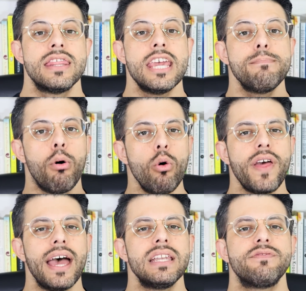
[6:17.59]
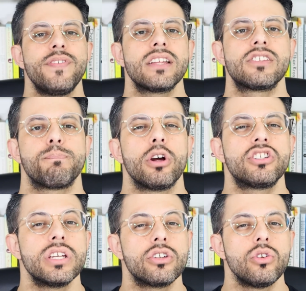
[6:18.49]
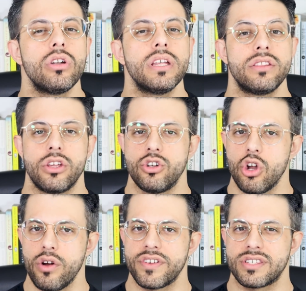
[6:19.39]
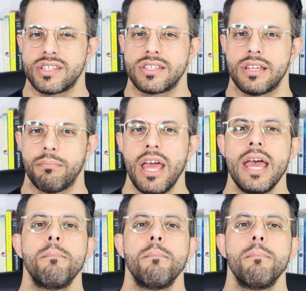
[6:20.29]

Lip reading: They both had effects particularly in the nervous system,